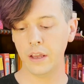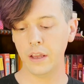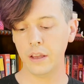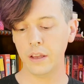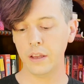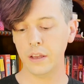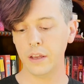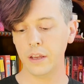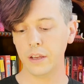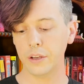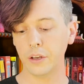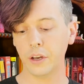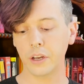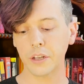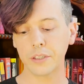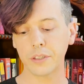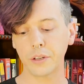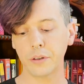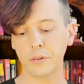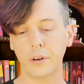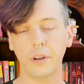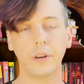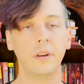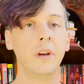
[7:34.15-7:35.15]

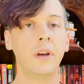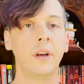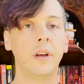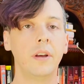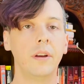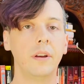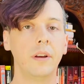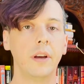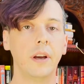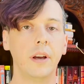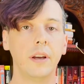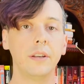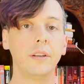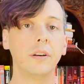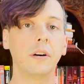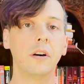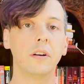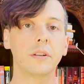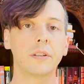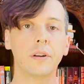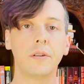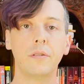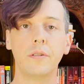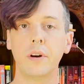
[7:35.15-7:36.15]
You'll
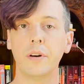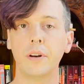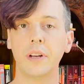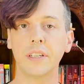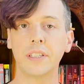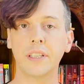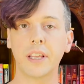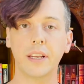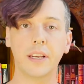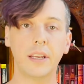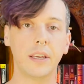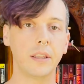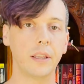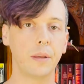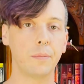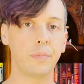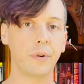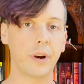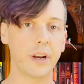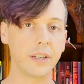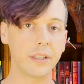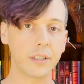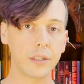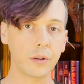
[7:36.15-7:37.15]
also notice that in the
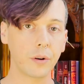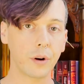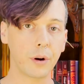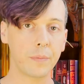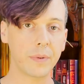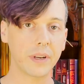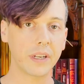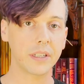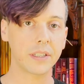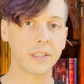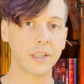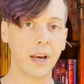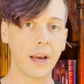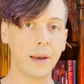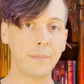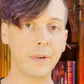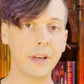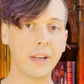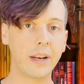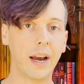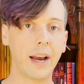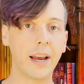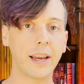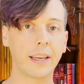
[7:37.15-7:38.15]
brainstorming assignment,
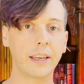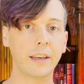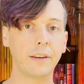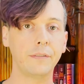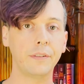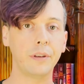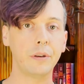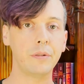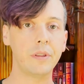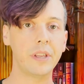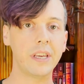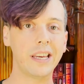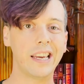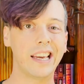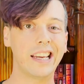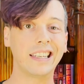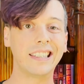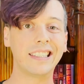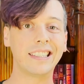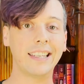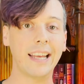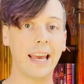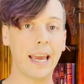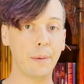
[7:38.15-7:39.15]
I give you the
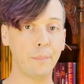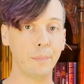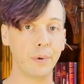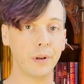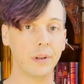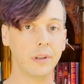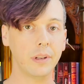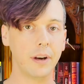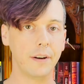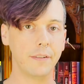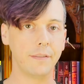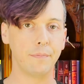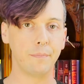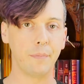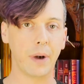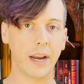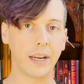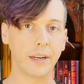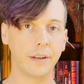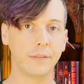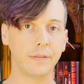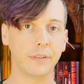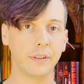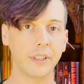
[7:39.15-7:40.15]
example of
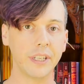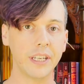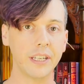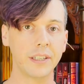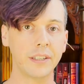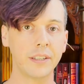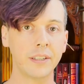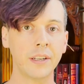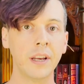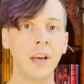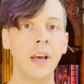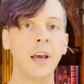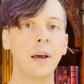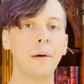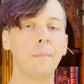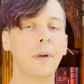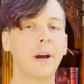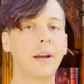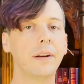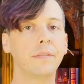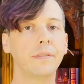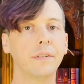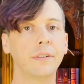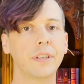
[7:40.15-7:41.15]
mindfulness.
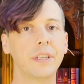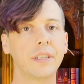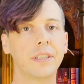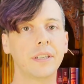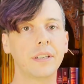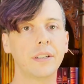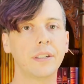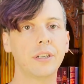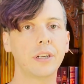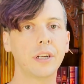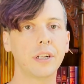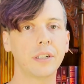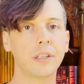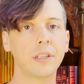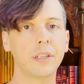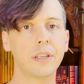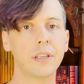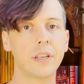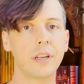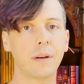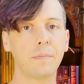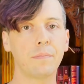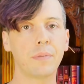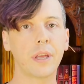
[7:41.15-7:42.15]
Mindfulness is just
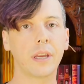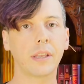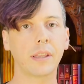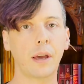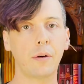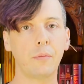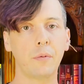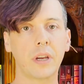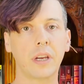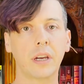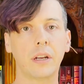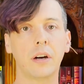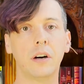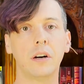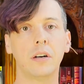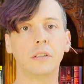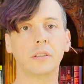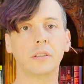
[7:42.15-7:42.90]
something that we can all